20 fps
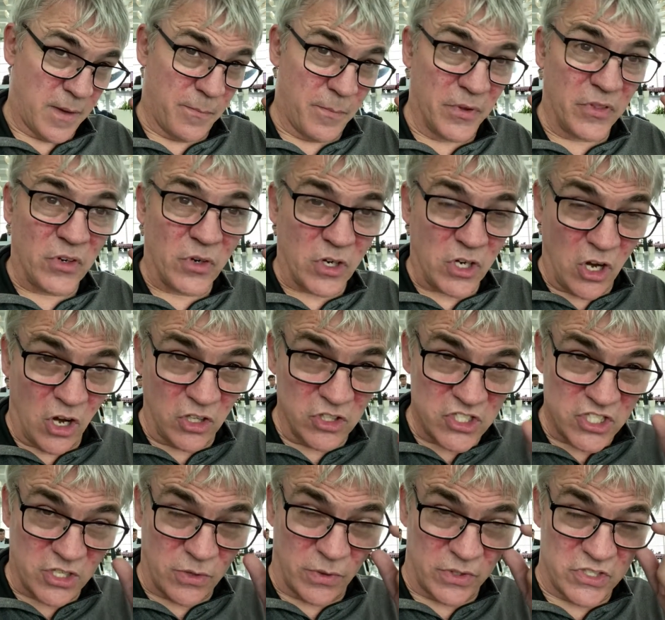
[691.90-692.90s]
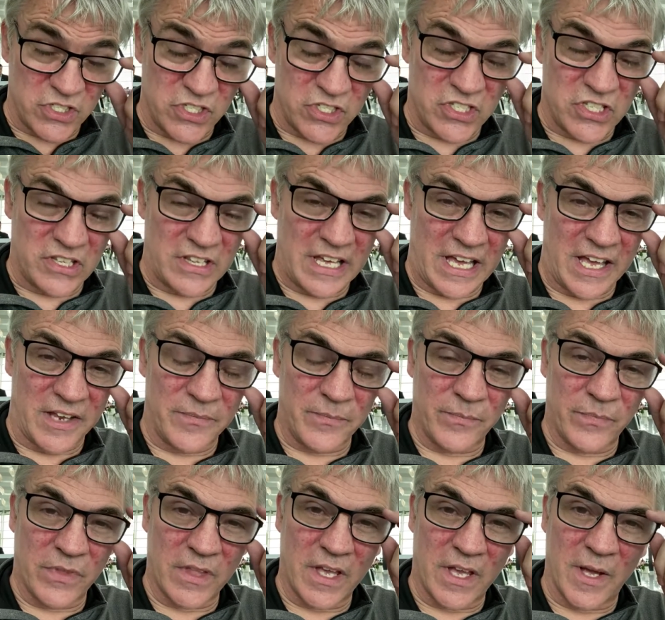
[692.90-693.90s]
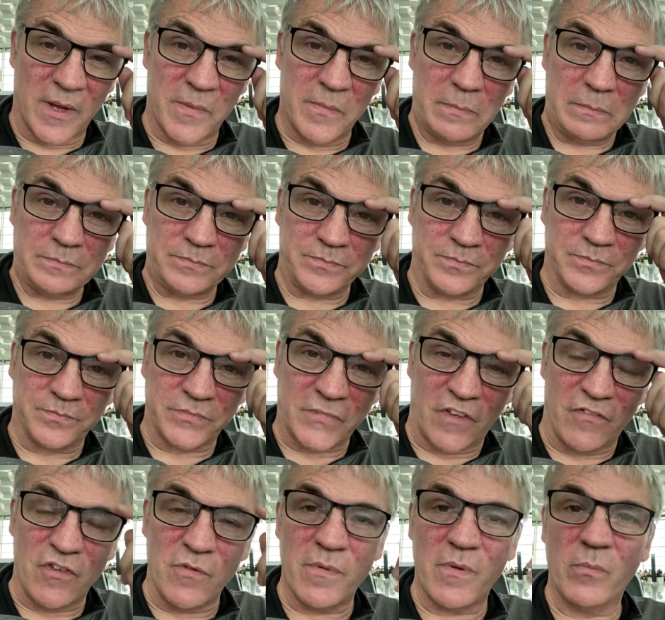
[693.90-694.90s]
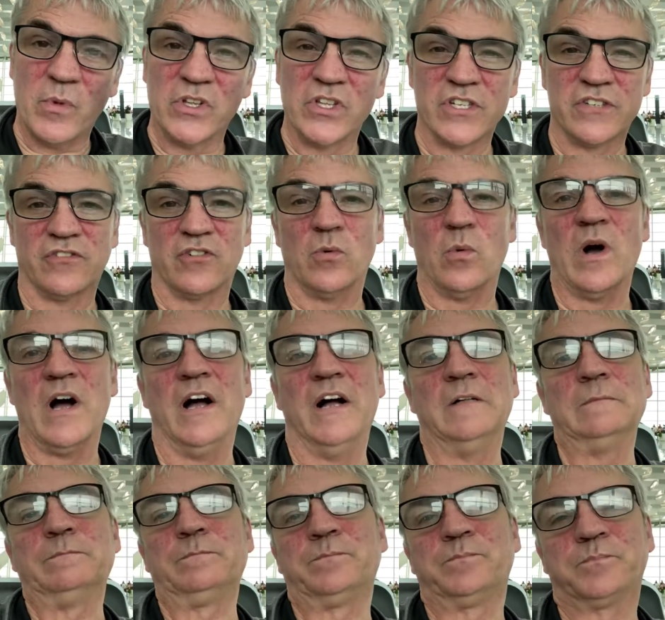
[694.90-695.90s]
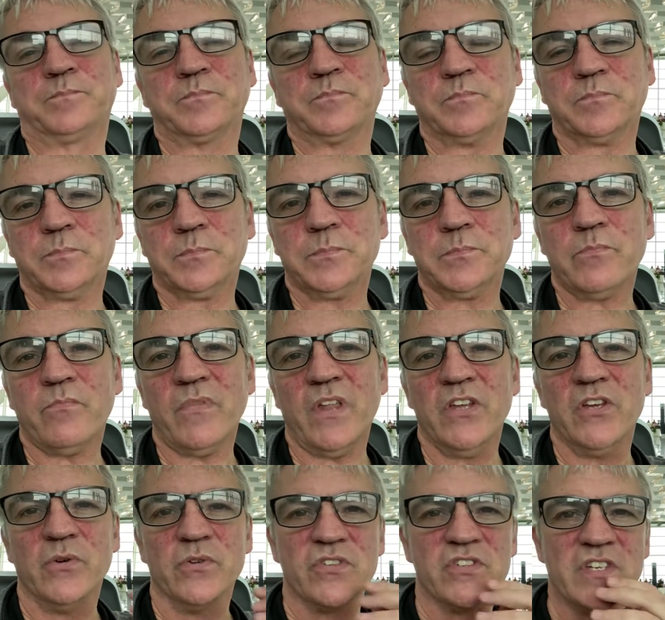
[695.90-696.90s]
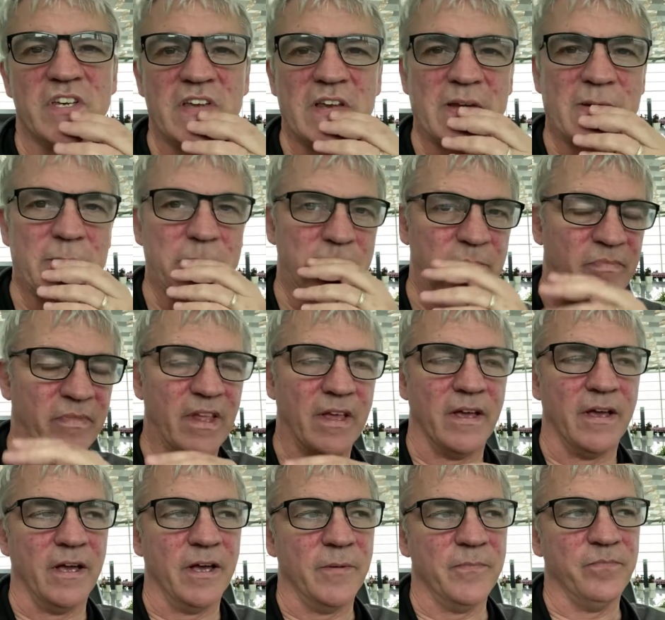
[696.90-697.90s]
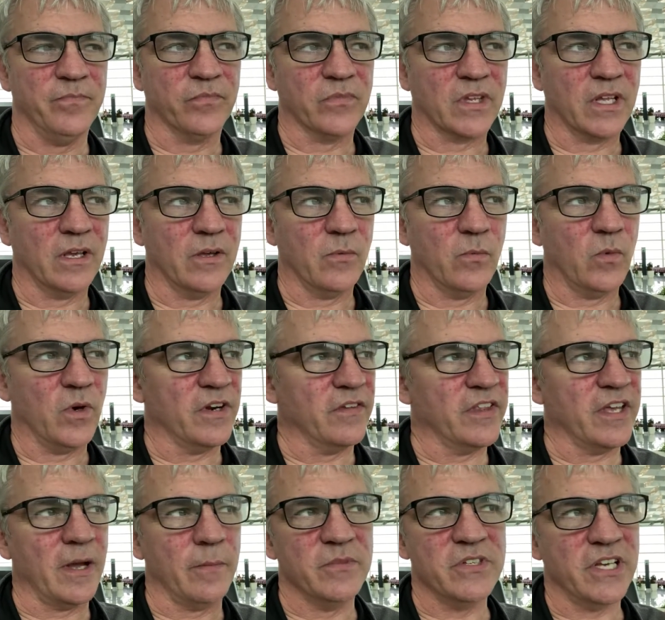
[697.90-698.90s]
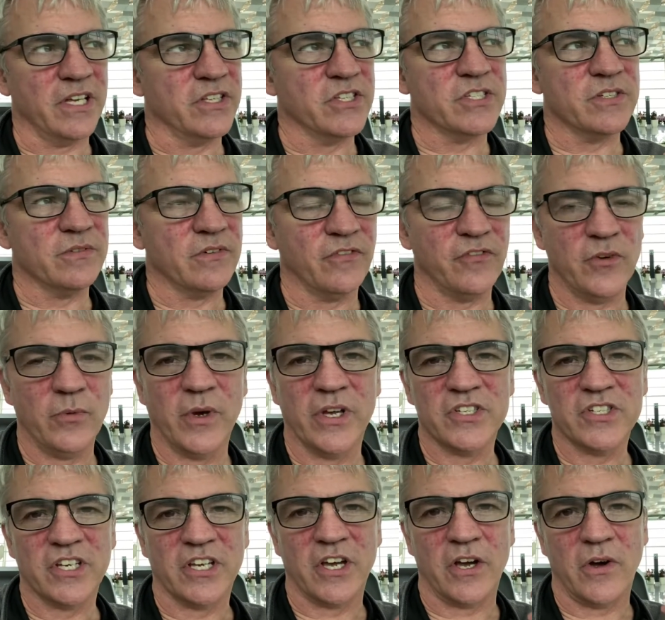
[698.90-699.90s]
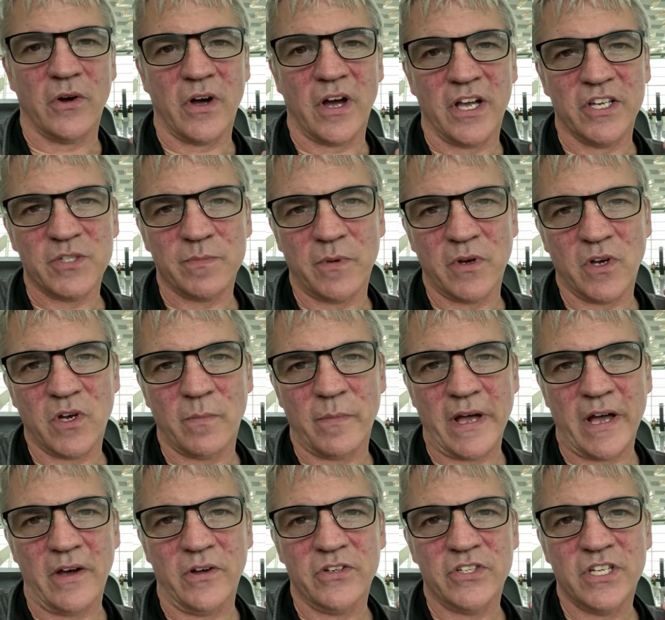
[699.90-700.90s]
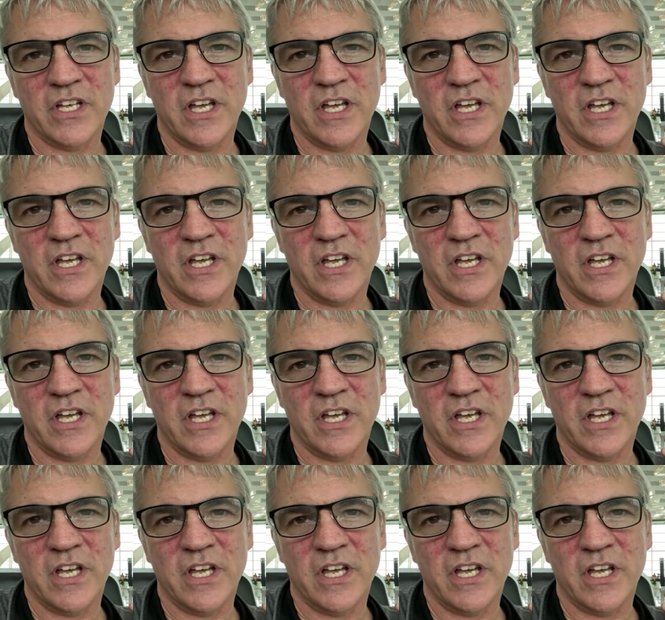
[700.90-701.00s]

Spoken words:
But there are consequences to that. If you've been with us for a while, you've seen in one of the updates a few weeks ago, I spoke about